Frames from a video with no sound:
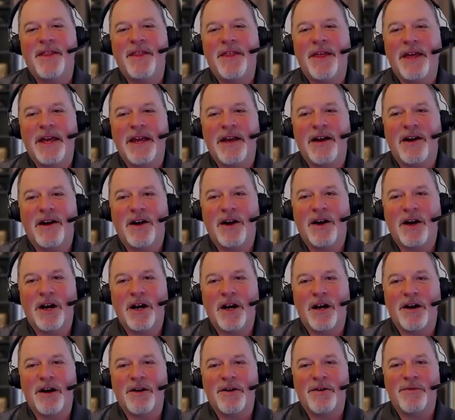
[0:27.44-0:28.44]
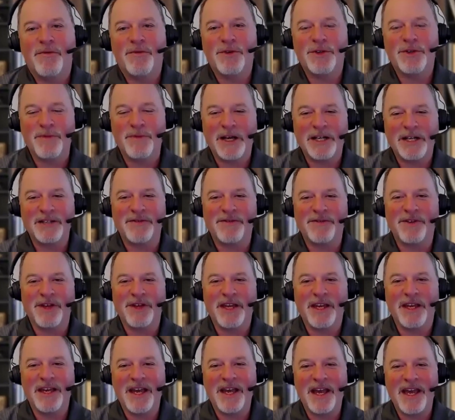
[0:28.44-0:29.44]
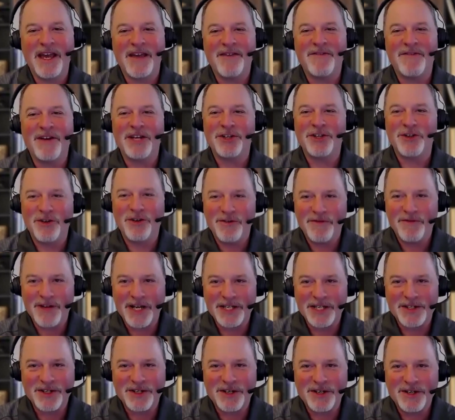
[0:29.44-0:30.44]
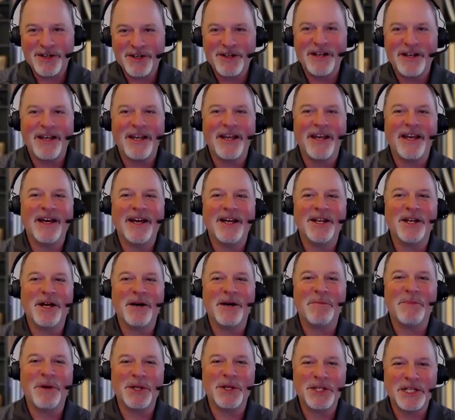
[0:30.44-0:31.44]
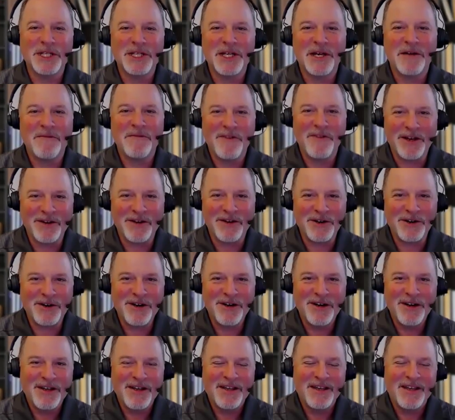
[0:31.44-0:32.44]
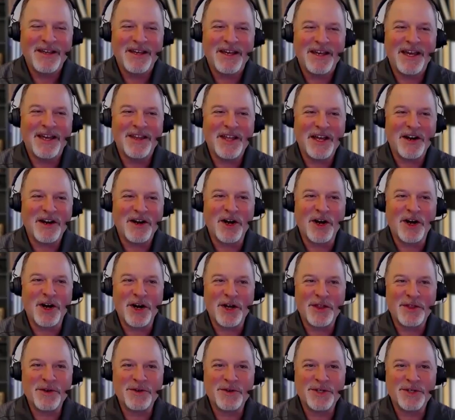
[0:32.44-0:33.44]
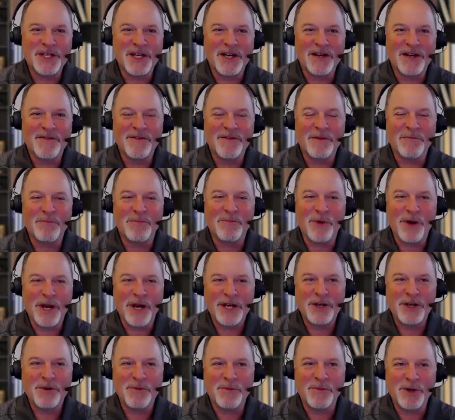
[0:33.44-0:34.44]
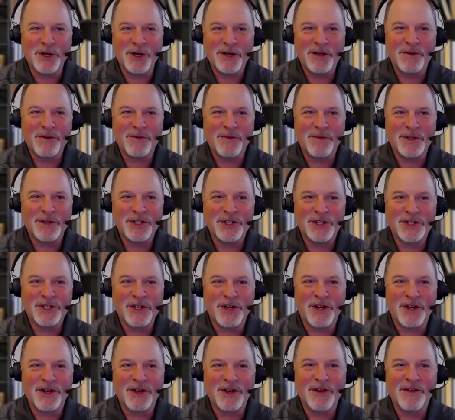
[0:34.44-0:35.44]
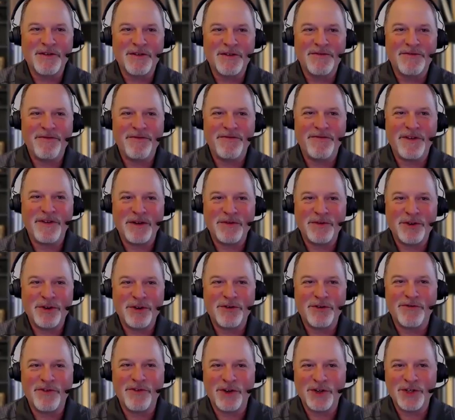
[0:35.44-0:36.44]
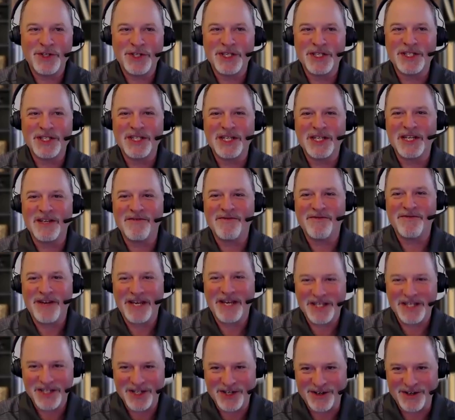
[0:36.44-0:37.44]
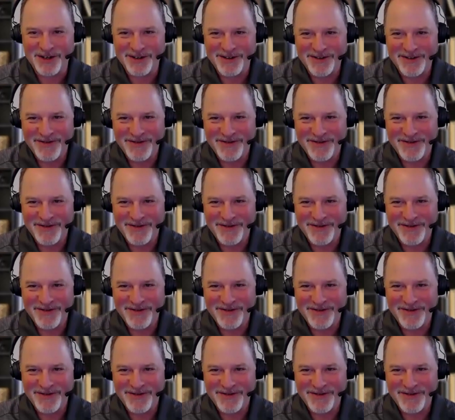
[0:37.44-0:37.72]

They are respectively a venture investor and a multi-time founder, and they are authors of the brand new book, which is called Founder versus Investor.